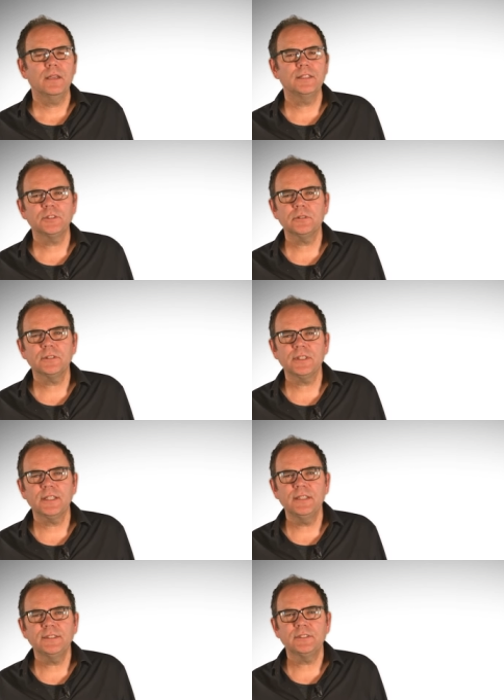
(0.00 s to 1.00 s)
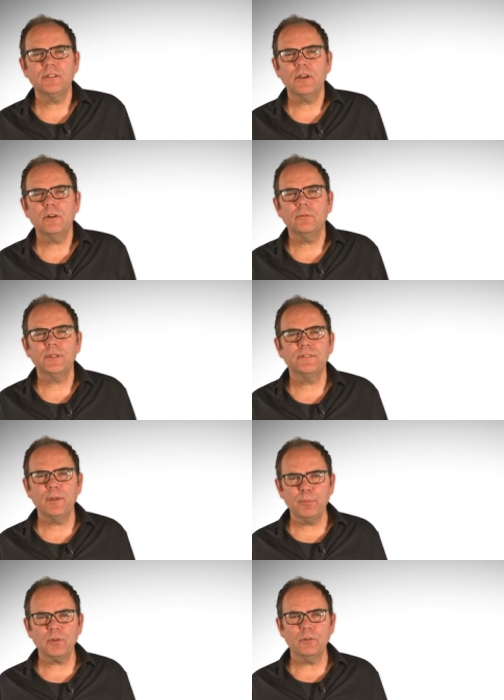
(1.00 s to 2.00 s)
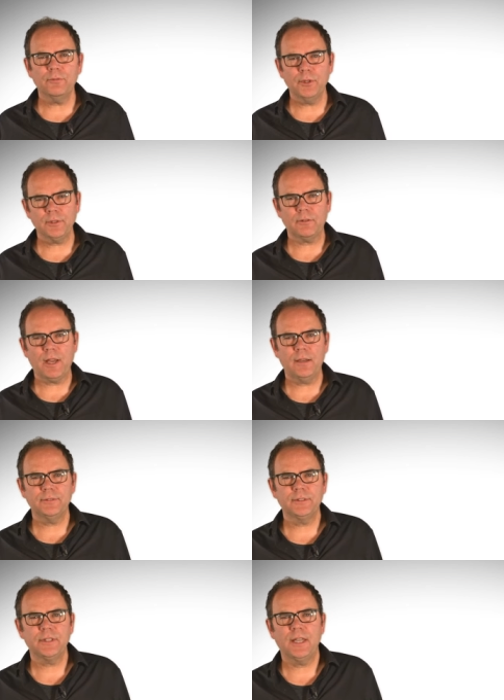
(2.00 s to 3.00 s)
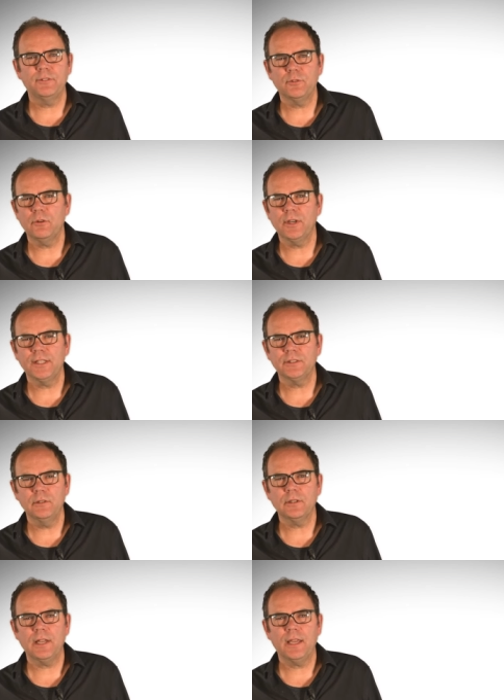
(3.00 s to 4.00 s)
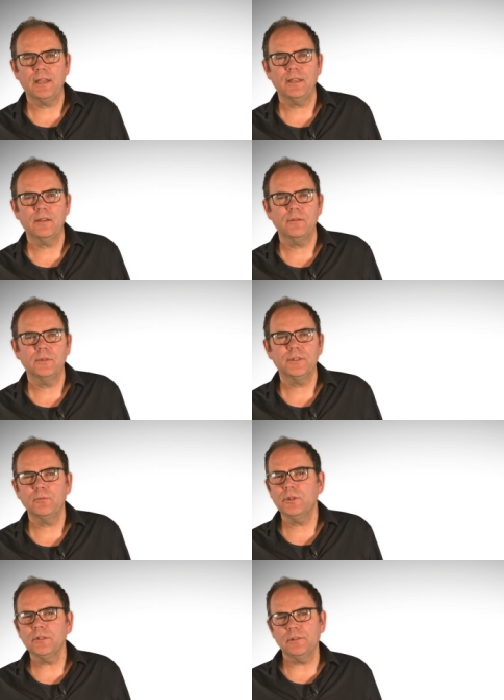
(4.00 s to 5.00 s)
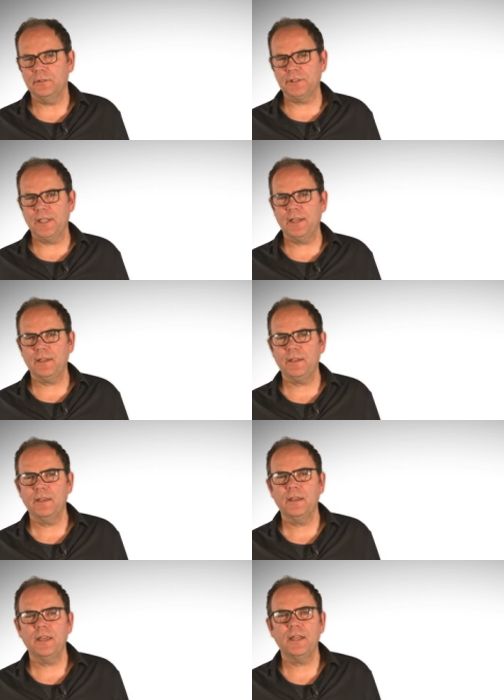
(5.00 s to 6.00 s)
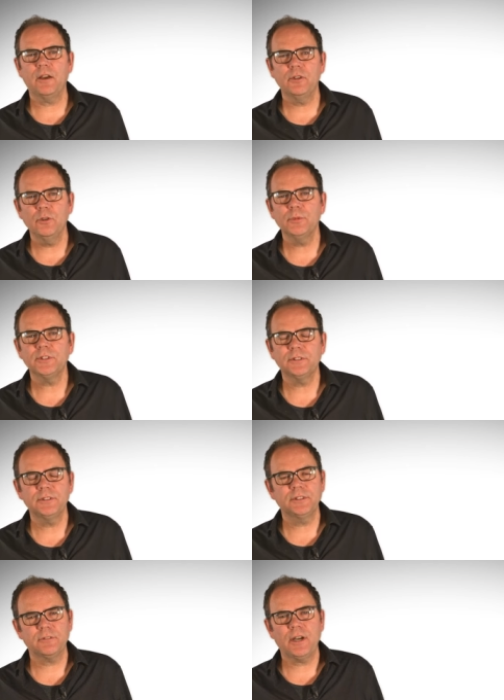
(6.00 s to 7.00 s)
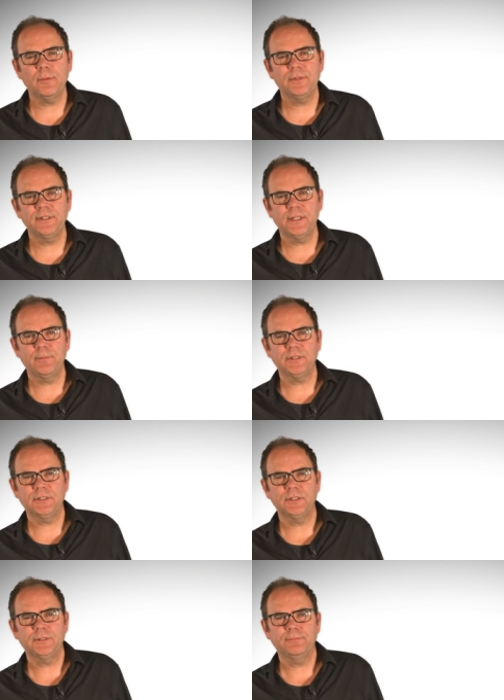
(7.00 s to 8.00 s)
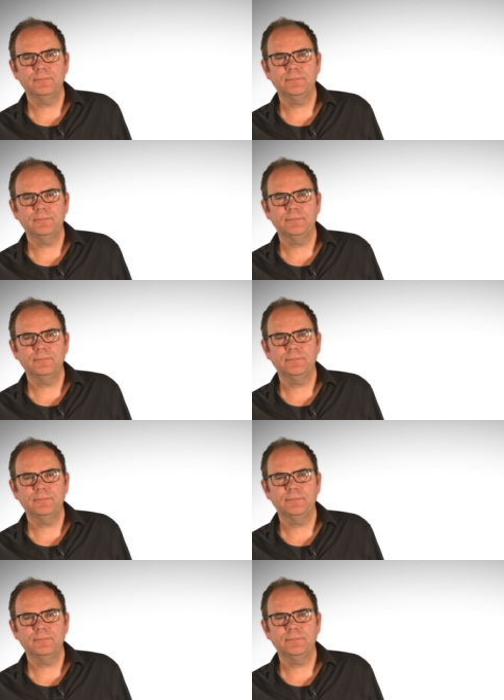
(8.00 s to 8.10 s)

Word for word: In short, it needs to know what typical photographs and drawings look like, what the world looks like, and how humans describe these images.